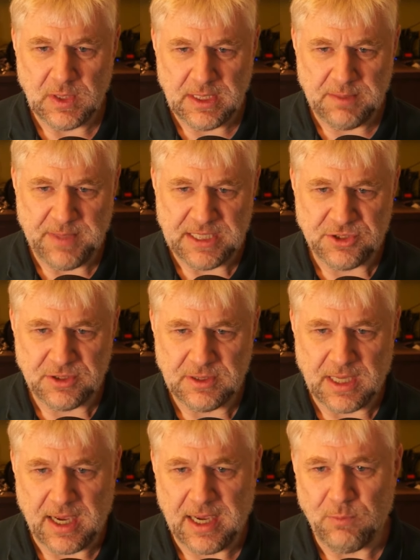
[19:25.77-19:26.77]

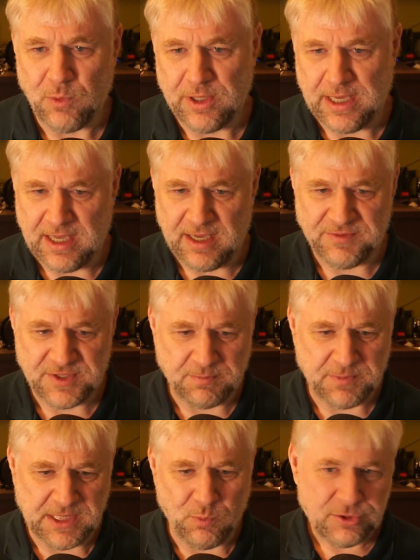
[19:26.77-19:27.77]
Imagine I want to have
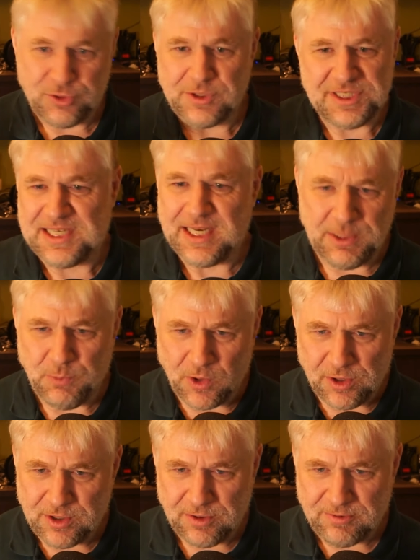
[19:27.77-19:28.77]
somebody do the silly
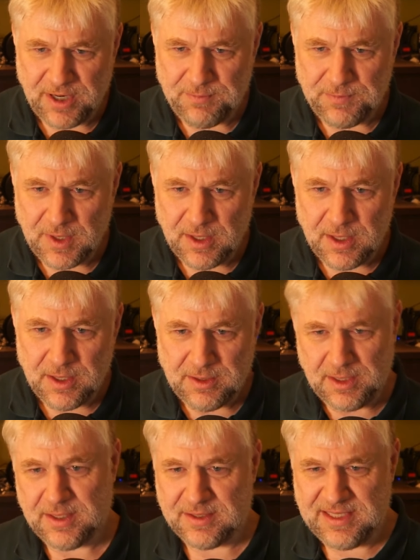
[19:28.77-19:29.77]
walk, right?
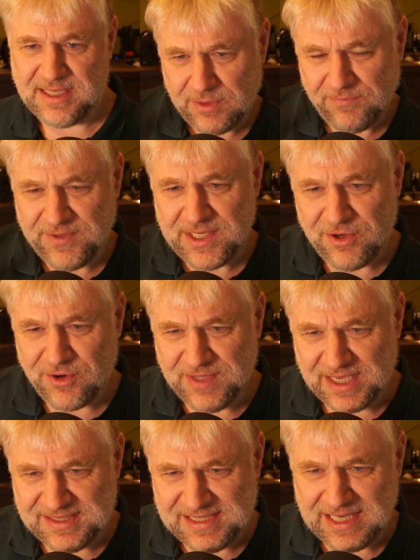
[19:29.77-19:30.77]
Then I take the video of
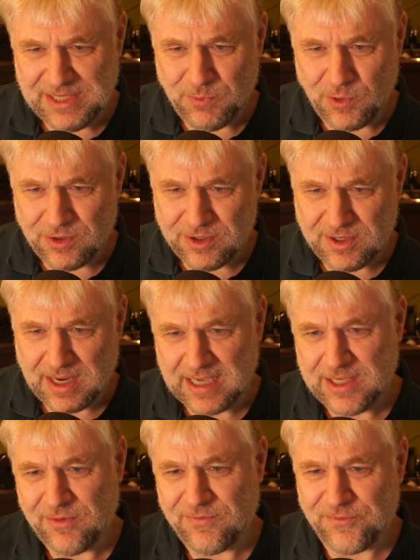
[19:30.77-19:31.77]
that silly walk, I
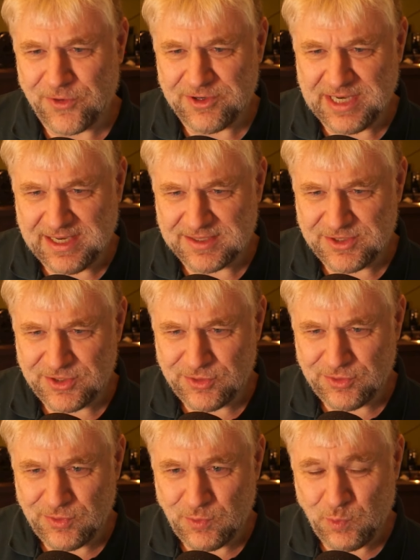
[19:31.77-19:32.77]
convert that
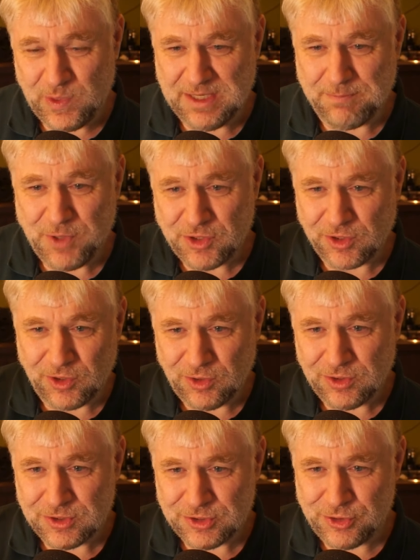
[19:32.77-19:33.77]
to with a model
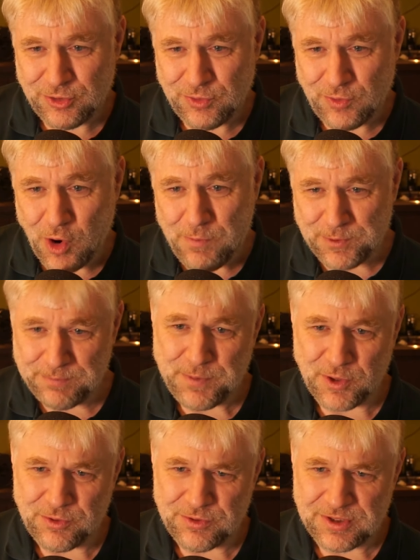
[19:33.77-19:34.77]
to
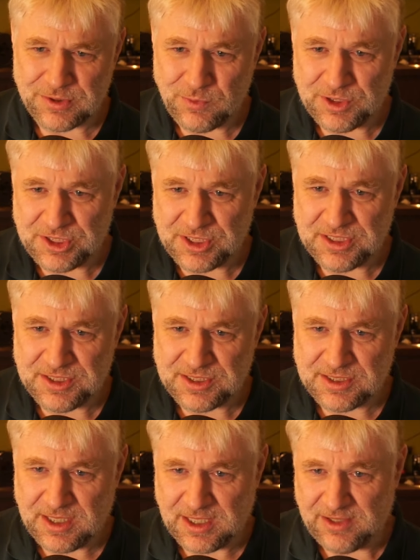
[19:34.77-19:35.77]
OpenPose, which is
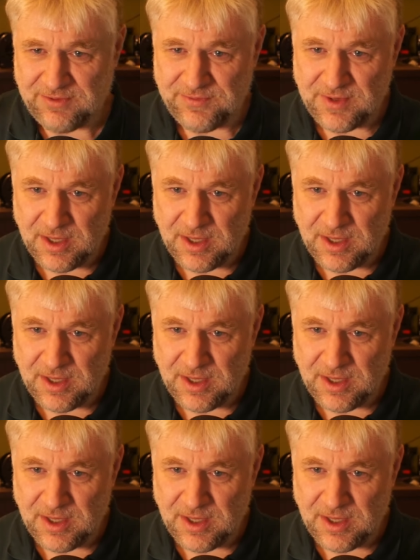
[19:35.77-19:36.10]
kind of